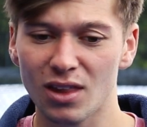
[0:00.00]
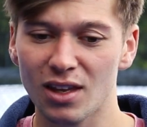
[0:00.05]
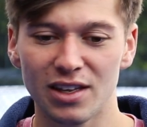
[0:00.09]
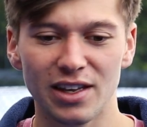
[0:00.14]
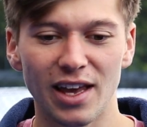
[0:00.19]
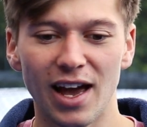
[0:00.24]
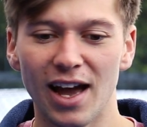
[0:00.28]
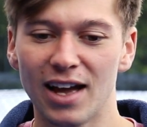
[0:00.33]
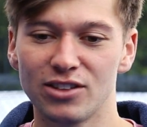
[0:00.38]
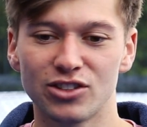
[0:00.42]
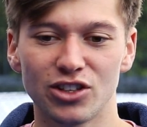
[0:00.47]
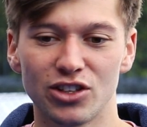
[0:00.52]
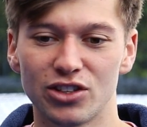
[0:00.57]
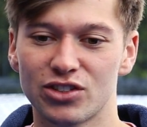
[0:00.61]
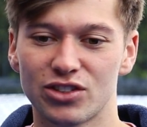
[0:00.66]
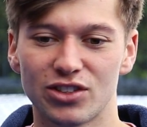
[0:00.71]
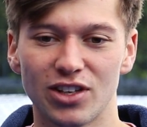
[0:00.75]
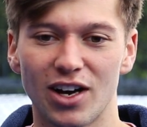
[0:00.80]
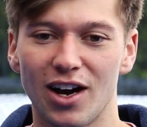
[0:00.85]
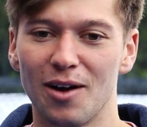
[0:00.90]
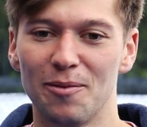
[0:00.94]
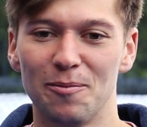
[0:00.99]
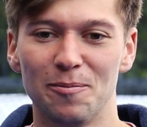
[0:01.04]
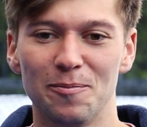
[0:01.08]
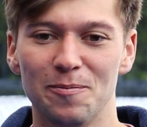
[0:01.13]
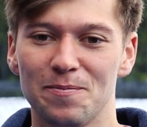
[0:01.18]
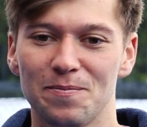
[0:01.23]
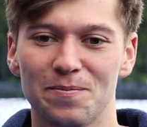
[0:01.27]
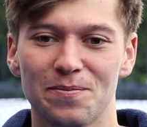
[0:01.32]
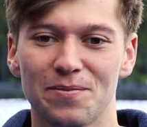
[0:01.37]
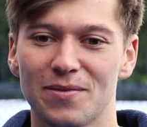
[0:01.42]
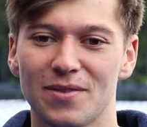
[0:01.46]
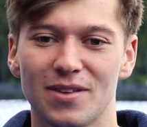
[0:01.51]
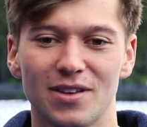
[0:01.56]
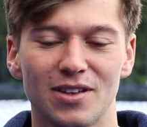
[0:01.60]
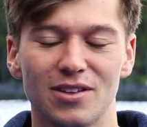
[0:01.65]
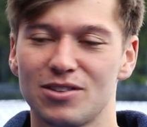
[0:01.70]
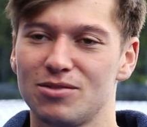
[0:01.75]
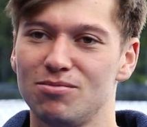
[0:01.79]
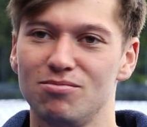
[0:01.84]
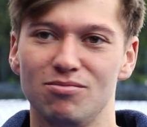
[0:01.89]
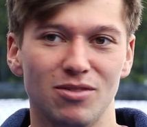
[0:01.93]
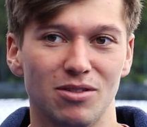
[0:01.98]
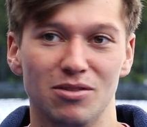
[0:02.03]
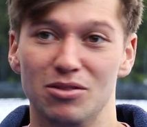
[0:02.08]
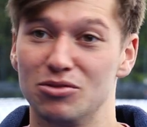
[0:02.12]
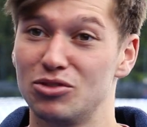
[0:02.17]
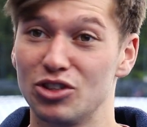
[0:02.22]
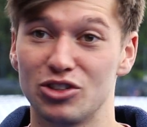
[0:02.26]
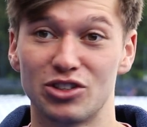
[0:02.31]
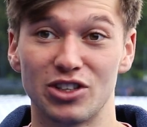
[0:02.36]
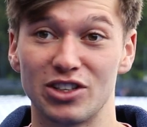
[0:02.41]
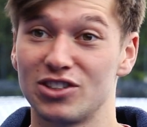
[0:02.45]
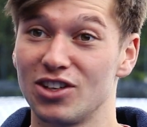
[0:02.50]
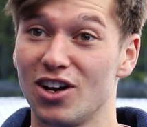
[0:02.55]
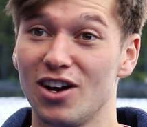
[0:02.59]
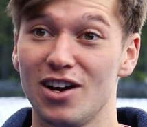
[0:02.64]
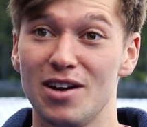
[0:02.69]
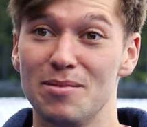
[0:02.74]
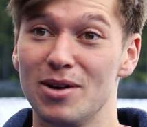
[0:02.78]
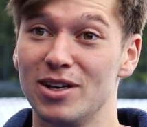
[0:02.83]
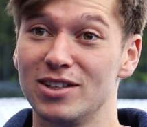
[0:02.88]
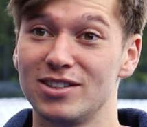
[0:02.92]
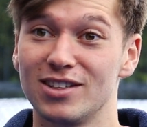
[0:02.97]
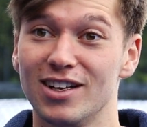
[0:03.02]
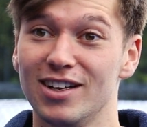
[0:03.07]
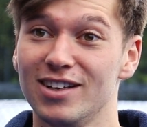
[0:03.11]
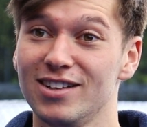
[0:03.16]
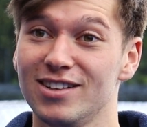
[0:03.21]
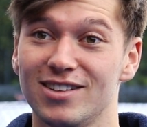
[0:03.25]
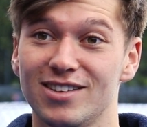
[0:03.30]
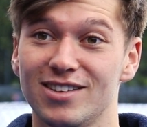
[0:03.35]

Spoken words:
yeah, it was just exciting basically.